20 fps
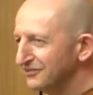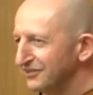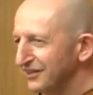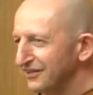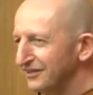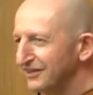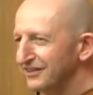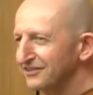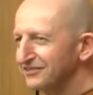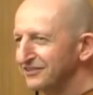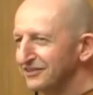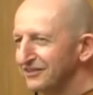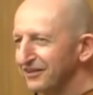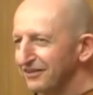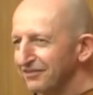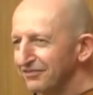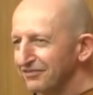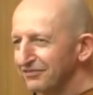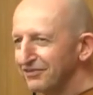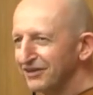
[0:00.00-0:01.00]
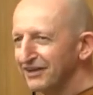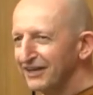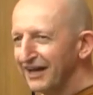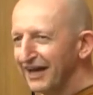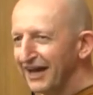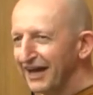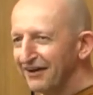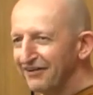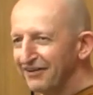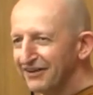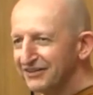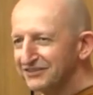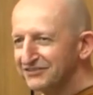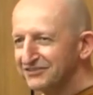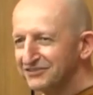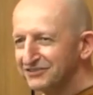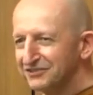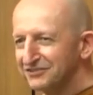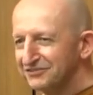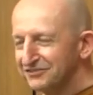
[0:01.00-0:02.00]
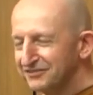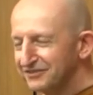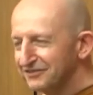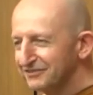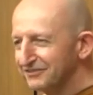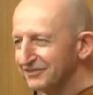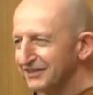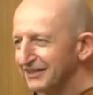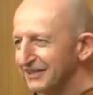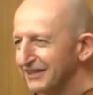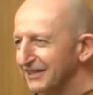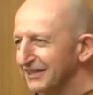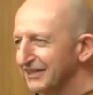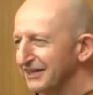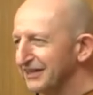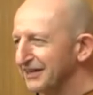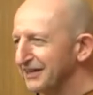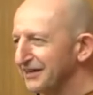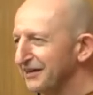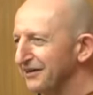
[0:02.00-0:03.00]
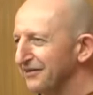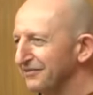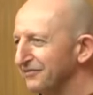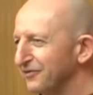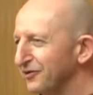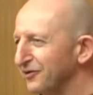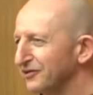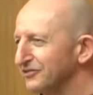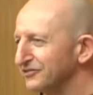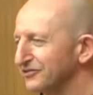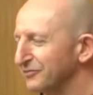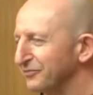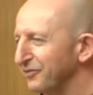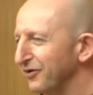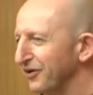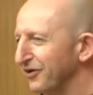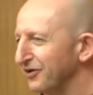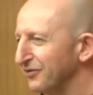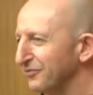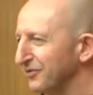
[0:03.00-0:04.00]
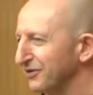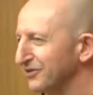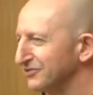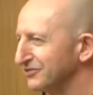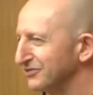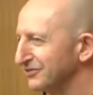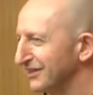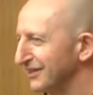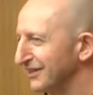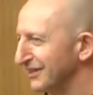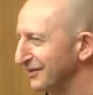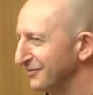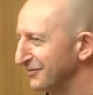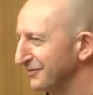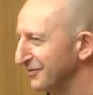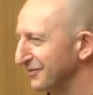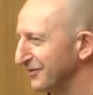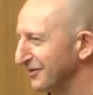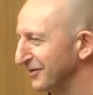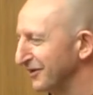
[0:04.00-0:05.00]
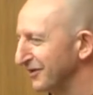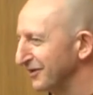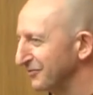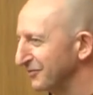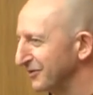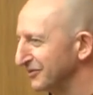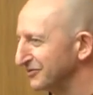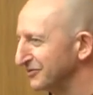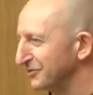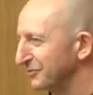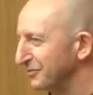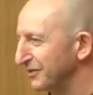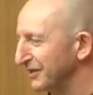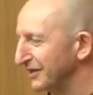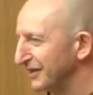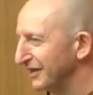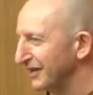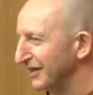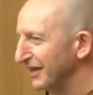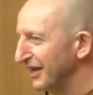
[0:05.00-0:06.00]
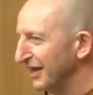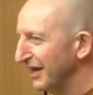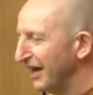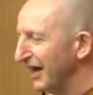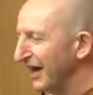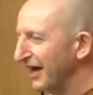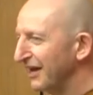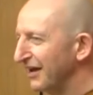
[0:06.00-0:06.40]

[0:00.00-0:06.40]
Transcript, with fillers: I would say these are the three areas to really uh, focus upon most uh, uh, most completely.